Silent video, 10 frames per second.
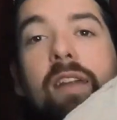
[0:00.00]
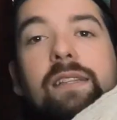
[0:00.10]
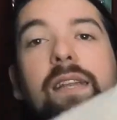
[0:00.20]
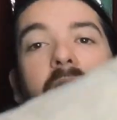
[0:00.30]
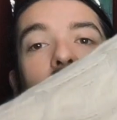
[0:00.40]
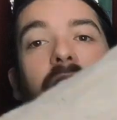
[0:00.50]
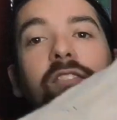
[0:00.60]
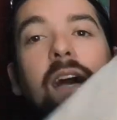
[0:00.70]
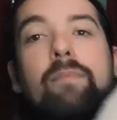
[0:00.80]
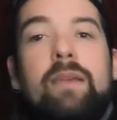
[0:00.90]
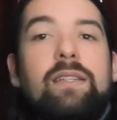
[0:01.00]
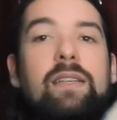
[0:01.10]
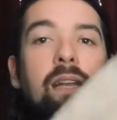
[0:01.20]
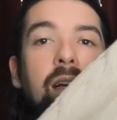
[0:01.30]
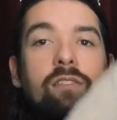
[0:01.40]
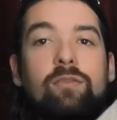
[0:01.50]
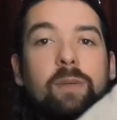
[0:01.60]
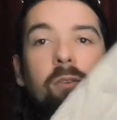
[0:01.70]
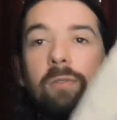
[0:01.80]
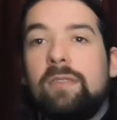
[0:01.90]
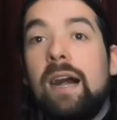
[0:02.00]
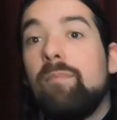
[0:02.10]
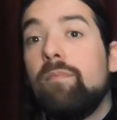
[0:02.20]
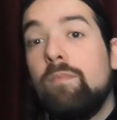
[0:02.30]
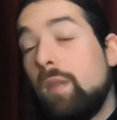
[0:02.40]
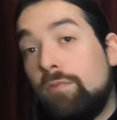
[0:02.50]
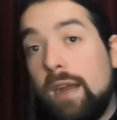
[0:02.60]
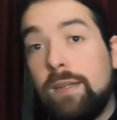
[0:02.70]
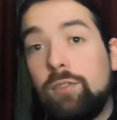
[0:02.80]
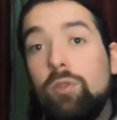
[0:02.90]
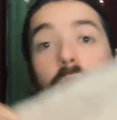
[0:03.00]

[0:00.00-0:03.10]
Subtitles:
rather large. I made it large because I'm rather